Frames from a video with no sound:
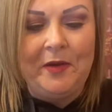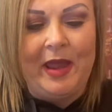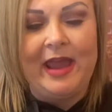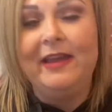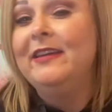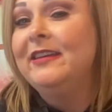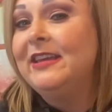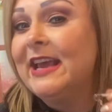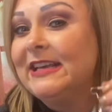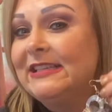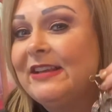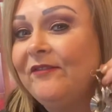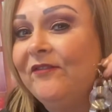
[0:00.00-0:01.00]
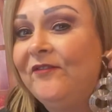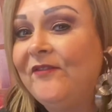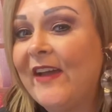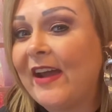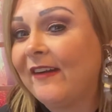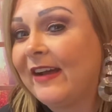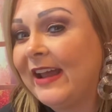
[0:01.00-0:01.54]
Okay, yes,
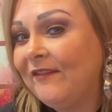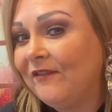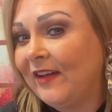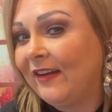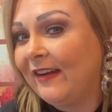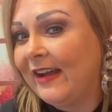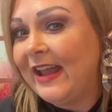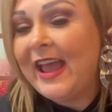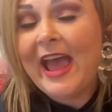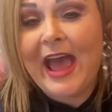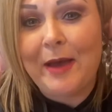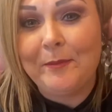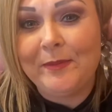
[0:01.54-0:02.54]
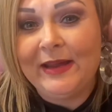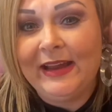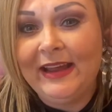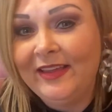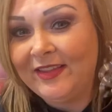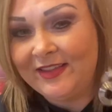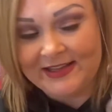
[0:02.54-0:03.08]
very, very
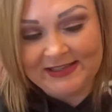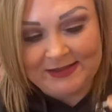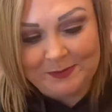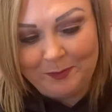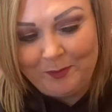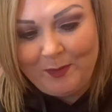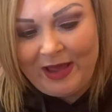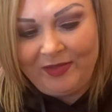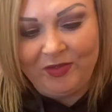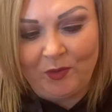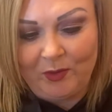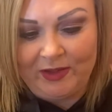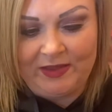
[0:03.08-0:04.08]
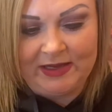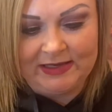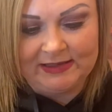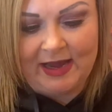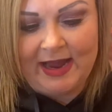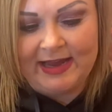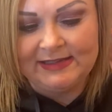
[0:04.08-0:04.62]
happy this month with these
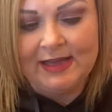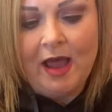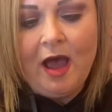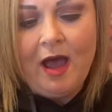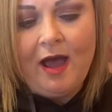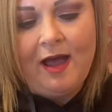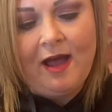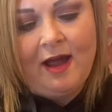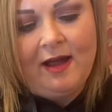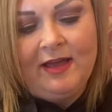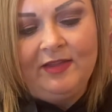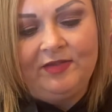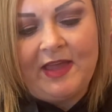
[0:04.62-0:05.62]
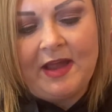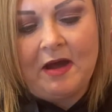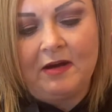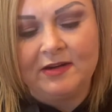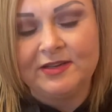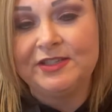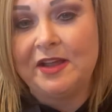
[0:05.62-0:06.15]
guys. They
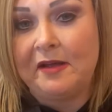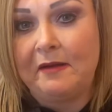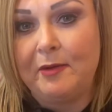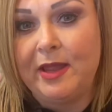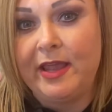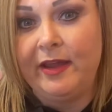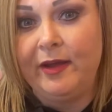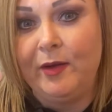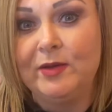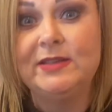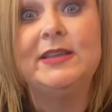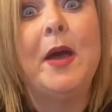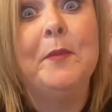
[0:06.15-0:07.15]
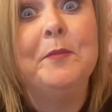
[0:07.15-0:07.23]
are so cute. So,